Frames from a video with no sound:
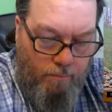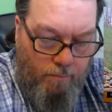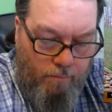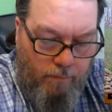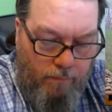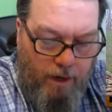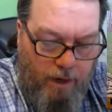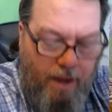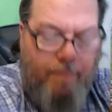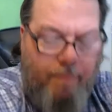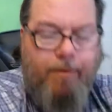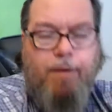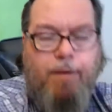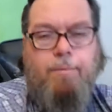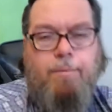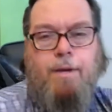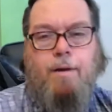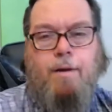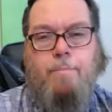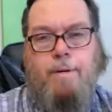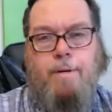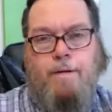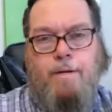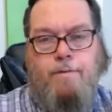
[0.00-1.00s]
yeah, maybe I'll
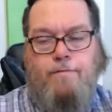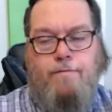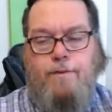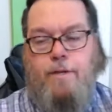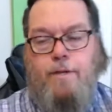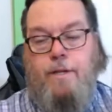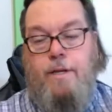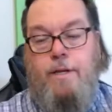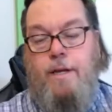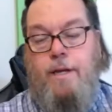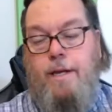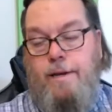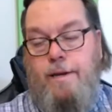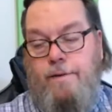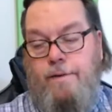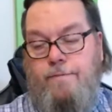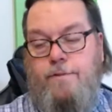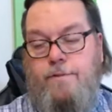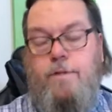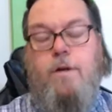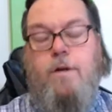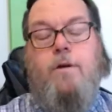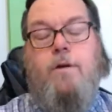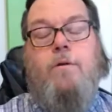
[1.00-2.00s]
be an affiliate. And if
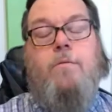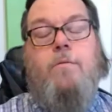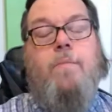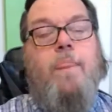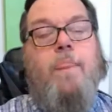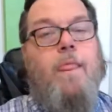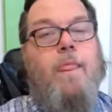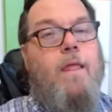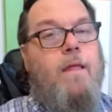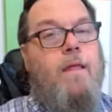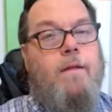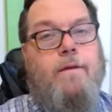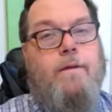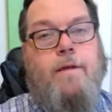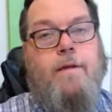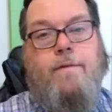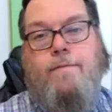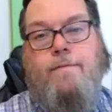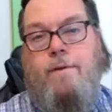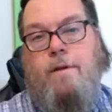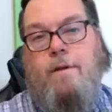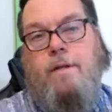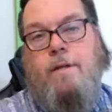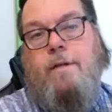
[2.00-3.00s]
so,
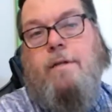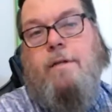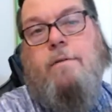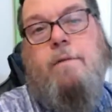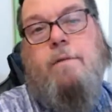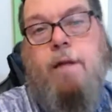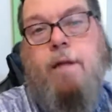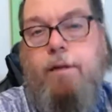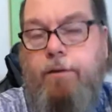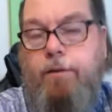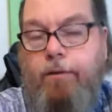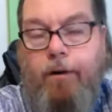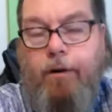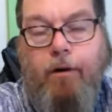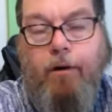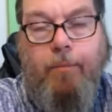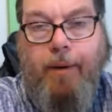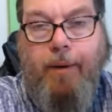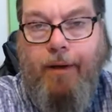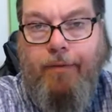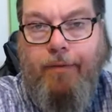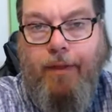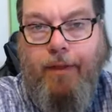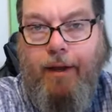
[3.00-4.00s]
definitely let you know
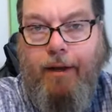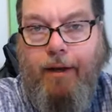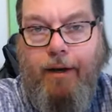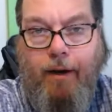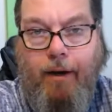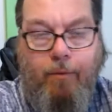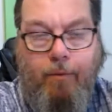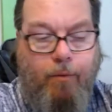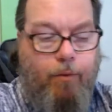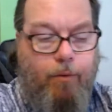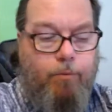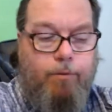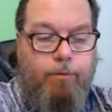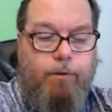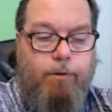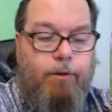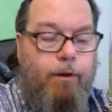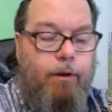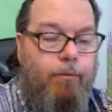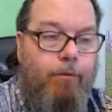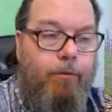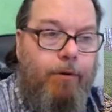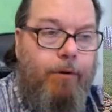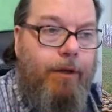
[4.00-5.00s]
about that. I won't, I
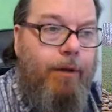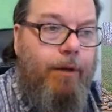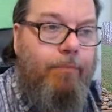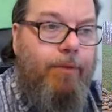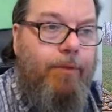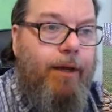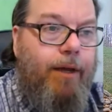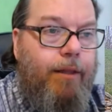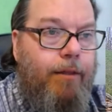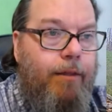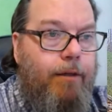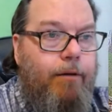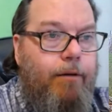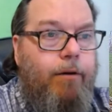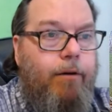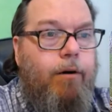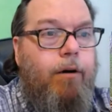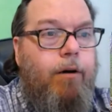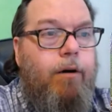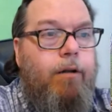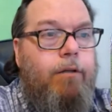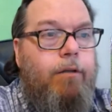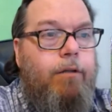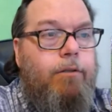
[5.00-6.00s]
won't keep that in the
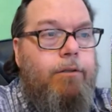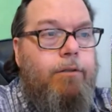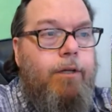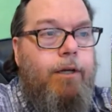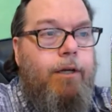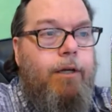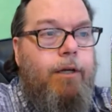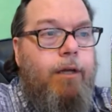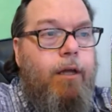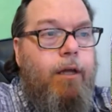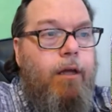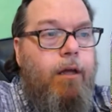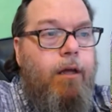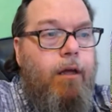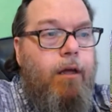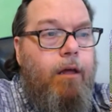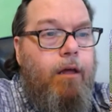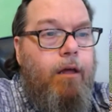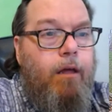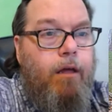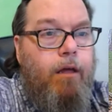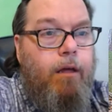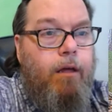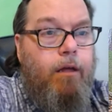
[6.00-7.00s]
dark and say,
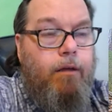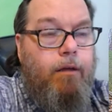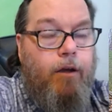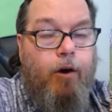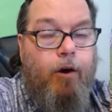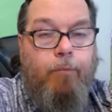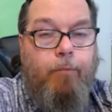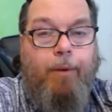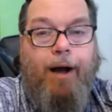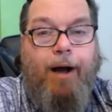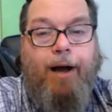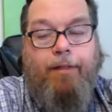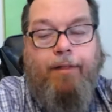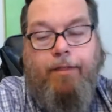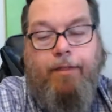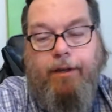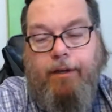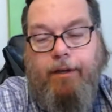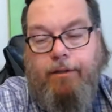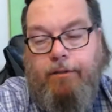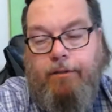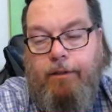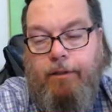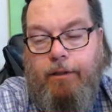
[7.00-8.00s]
go buy
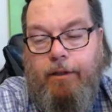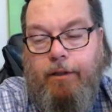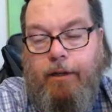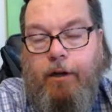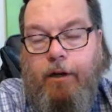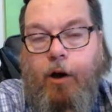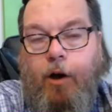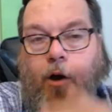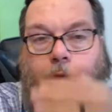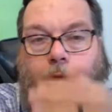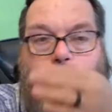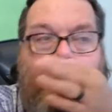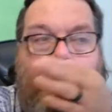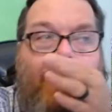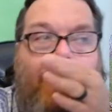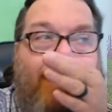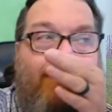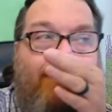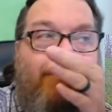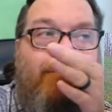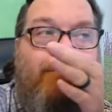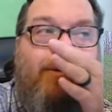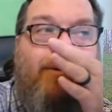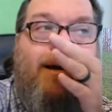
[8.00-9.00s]
this. And then, oh, by
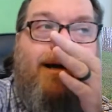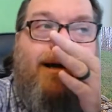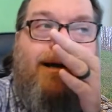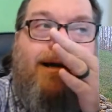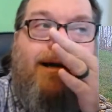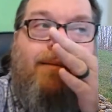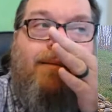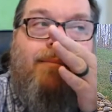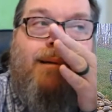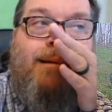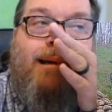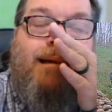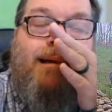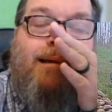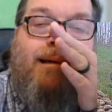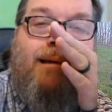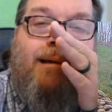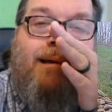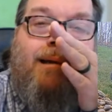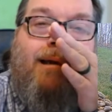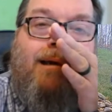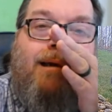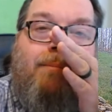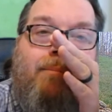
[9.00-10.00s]
the way, I'm getting
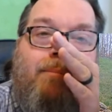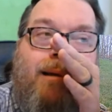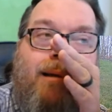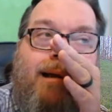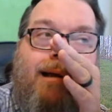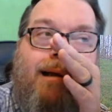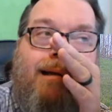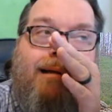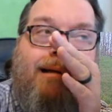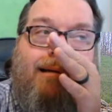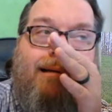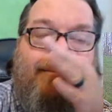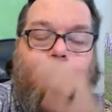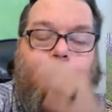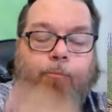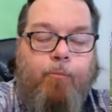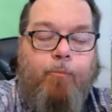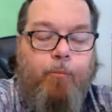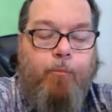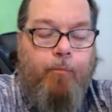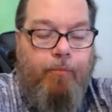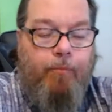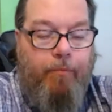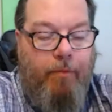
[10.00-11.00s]
a kickback.
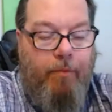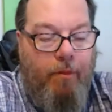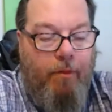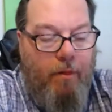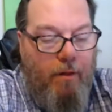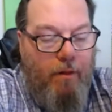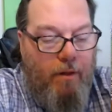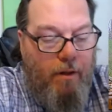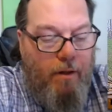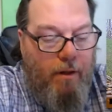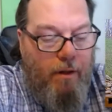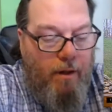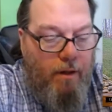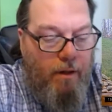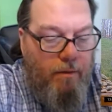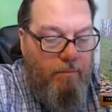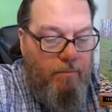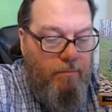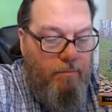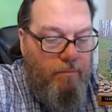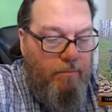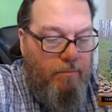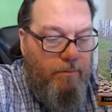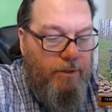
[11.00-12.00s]

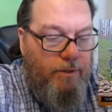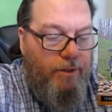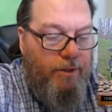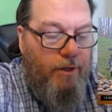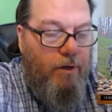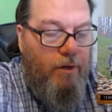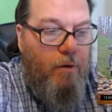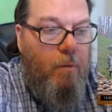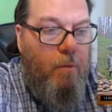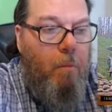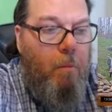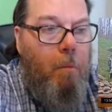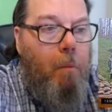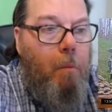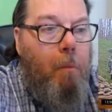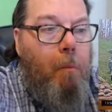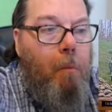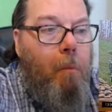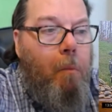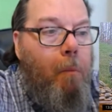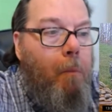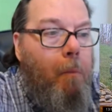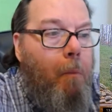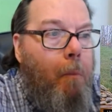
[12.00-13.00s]
Um, so
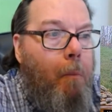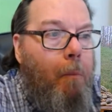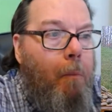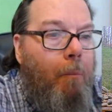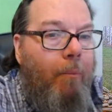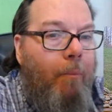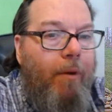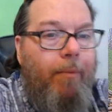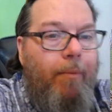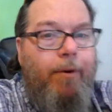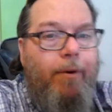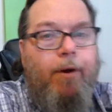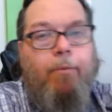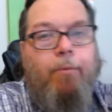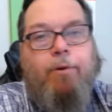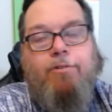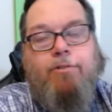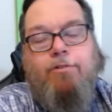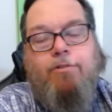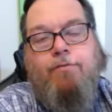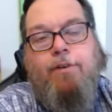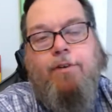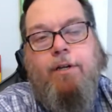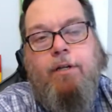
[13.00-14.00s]
let me know what
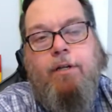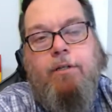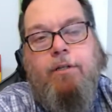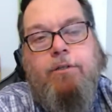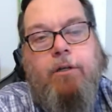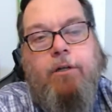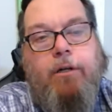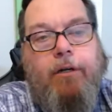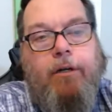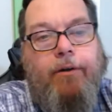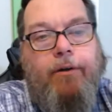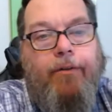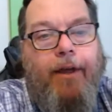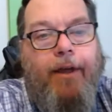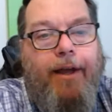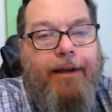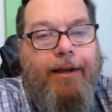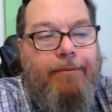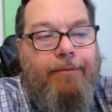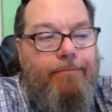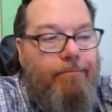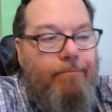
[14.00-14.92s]
your feelings are on that.